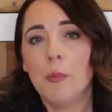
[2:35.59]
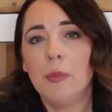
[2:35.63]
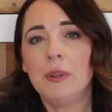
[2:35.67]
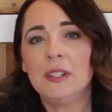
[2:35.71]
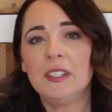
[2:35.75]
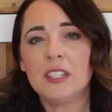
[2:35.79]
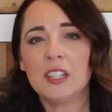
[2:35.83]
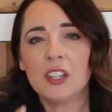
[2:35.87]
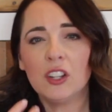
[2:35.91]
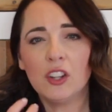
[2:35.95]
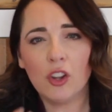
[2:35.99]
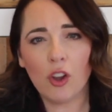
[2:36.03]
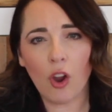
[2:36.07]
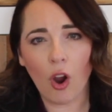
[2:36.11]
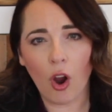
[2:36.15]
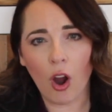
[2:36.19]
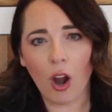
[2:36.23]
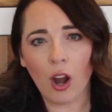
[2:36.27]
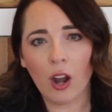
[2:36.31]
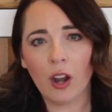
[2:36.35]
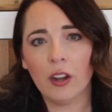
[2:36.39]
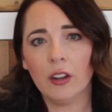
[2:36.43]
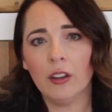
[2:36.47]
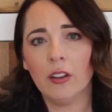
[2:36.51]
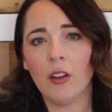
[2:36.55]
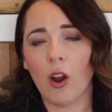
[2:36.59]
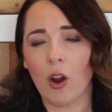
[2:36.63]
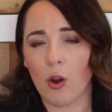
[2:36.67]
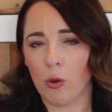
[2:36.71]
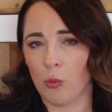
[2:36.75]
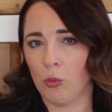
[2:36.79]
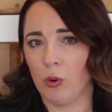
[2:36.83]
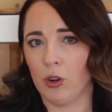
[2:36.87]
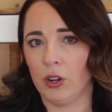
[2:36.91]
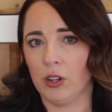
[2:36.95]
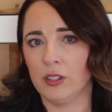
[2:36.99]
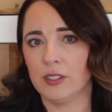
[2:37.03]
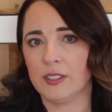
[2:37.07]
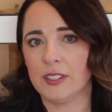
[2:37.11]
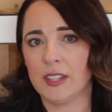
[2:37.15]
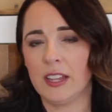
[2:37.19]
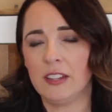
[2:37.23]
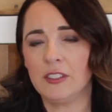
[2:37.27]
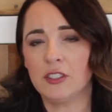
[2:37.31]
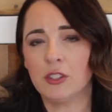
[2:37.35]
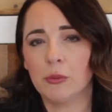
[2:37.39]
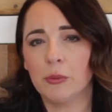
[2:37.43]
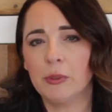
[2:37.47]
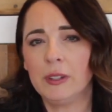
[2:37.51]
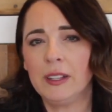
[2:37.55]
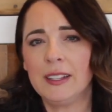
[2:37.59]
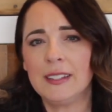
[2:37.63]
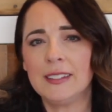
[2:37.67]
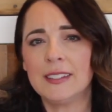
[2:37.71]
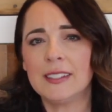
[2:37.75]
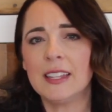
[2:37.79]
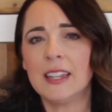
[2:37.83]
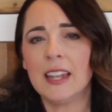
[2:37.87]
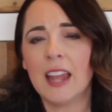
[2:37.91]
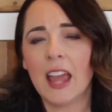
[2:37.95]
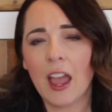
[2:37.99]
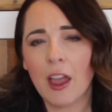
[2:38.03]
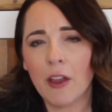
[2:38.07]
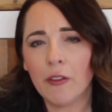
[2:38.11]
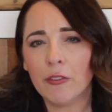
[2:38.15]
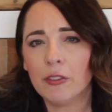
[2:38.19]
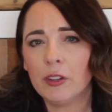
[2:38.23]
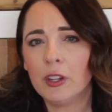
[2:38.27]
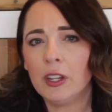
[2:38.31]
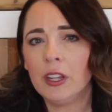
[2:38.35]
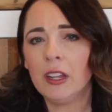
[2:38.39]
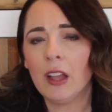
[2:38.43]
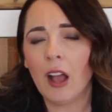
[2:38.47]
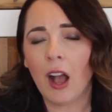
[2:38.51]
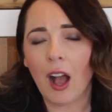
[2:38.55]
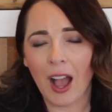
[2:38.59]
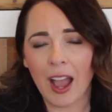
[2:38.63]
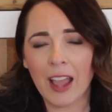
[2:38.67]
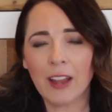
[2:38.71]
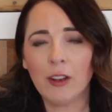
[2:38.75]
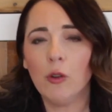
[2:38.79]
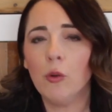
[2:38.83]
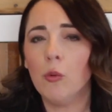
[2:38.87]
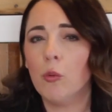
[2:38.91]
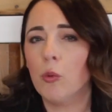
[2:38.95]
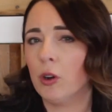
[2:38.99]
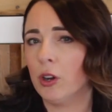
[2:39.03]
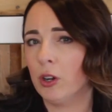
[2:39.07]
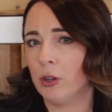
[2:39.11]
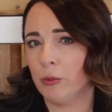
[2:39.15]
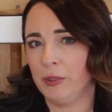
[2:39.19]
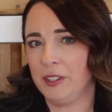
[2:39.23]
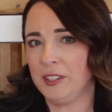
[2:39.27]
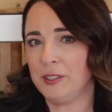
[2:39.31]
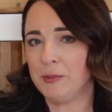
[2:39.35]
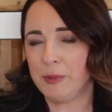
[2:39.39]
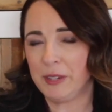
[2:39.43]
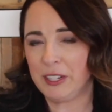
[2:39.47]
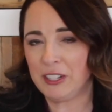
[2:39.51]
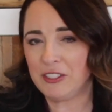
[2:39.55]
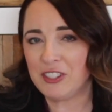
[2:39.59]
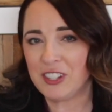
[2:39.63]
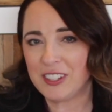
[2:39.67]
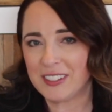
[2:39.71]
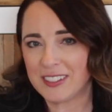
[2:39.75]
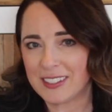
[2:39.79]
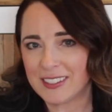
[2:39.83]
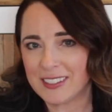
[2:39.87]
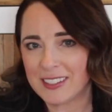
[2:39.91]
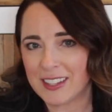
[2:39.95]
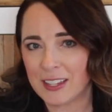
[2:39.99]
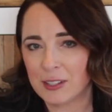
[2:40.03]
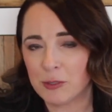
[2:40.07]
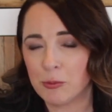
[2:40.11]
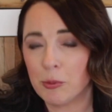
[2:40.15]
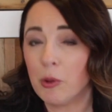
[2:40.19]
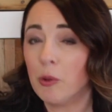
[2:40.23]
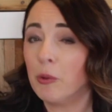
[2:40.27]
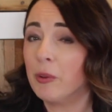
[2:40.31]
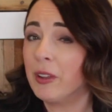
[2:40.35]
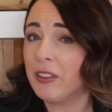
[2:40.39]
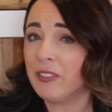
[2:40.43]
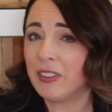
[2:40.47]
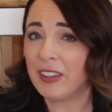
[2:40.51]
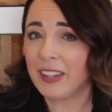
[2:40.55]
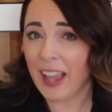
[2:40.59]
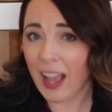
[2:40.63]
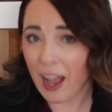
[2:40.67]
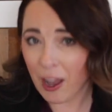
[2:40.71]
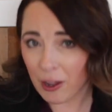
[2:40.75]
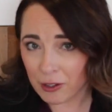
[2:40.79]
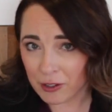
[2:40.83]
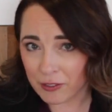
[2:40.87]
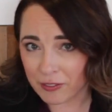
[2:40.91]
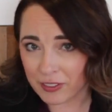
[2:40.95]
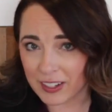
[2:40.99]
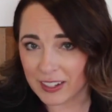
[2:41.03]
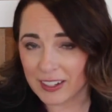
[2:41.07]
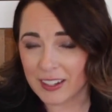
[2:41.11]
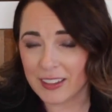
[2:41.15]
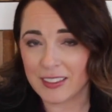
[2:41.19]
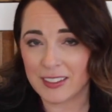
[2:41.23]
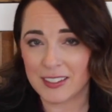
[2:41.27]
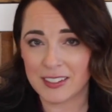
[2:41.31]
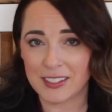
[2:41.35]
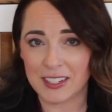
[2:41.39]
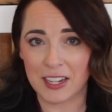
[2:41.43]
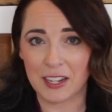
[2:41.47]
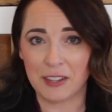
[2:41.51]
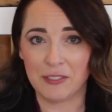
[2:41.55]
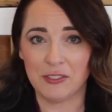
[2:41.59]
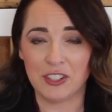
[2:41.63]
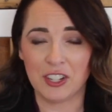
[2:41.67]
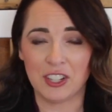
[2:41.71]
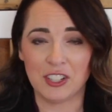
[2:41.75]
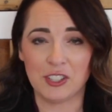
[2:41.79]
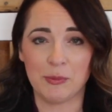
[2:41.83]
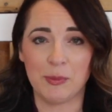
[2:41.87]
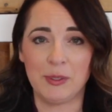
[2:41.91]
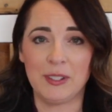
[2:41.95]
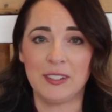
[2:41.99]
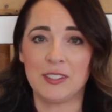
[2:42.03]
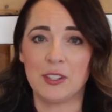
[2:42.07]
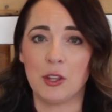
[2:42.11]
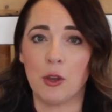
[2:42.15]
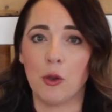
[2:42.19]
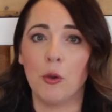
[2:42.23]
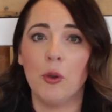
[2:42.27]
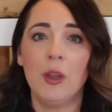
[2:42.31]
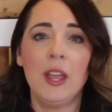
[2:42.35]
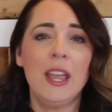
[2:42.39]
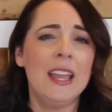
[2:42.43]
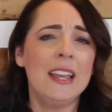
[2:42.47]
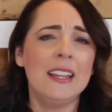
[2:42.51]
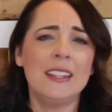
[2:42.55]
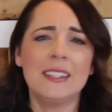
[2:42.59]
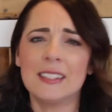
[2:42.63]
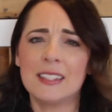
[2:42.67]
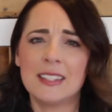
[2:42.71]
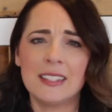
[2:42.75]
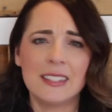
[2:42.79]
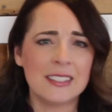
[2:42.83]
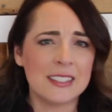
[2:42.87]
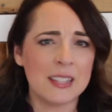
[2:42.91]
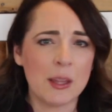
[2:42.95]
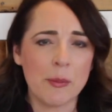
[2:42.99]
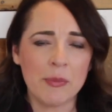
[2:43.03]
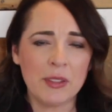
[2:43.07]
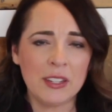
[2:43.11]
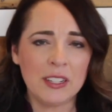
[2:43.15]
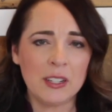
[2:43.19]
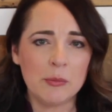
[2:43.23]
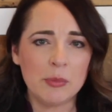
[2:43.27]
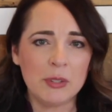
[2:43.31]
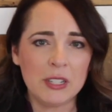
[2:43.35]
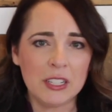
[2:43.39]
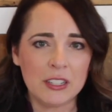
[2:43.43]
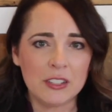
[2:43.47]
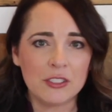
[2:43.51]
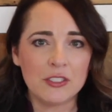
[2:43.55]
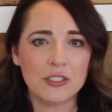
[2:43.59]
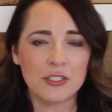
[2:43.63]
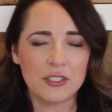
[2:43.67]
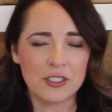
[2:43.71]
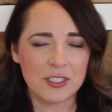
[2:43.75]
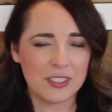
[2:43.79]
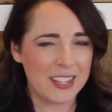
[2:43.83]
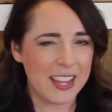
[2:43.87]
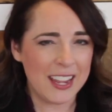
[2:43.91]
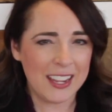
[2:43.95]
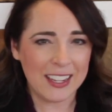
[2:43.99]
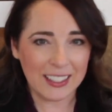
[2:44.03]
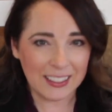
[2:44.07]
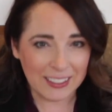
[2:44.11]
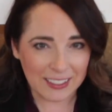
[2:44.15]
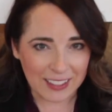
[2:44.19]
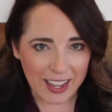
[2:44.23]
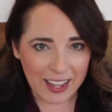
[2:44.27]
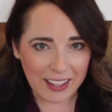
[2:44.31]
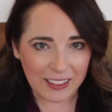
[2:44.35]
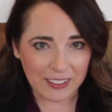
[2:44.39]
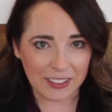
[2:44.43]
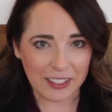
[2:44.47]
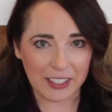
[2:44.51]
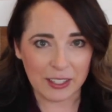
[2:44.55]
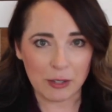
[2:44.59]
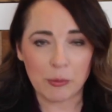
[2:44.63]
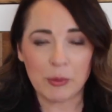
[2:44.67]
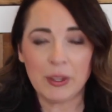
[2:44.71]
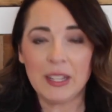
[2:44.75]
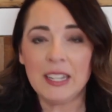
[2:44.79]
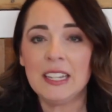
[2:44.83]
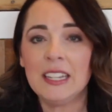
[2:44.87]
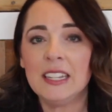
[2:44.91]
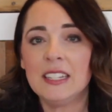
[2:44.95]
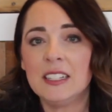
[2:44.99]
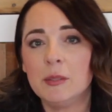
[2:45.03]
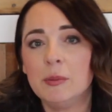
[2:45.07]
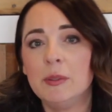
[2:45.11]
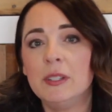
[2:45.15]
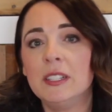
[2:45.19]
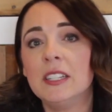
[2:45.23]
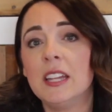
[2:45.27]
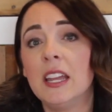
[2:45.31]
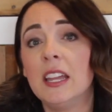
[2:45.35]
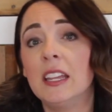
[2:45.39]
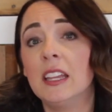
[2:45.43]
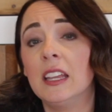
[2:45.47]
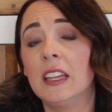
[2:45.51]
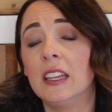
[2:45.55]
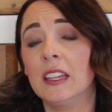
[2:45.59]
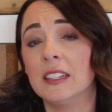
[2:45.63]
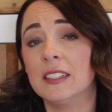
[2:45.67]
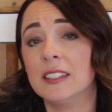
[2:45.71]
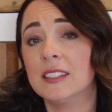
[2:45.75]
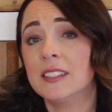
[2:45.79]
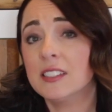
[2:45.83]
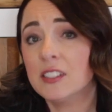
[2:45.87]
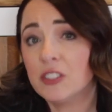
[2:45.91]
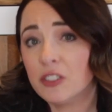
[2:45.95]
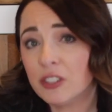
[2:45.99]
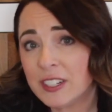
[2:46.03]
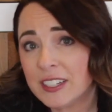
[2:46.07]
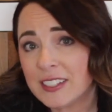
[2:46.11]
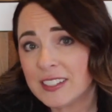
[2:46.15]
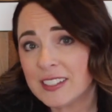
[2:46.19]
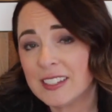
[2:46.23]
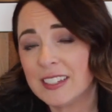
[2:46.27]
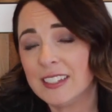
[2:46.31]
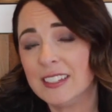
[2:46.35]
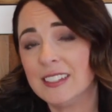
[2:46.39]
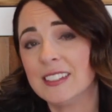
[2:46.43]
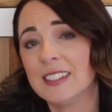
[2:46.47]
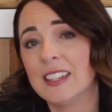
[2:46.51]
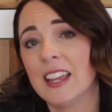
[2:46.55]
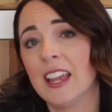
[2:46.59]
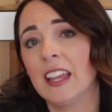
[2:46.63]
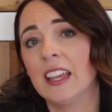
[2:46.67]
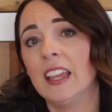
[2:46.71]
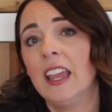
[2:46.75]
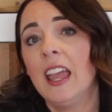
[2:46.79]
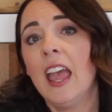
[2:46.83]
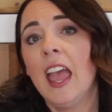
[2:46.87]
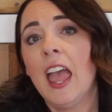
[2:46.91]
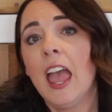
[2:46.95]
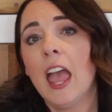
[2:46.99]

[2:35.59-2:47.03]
but to guard our words and to realize that every idle word we speak, Jesus says we will give account of it in the day of judgment. So this isn't something to be taken lightly. We need to be taking it seriously and saying,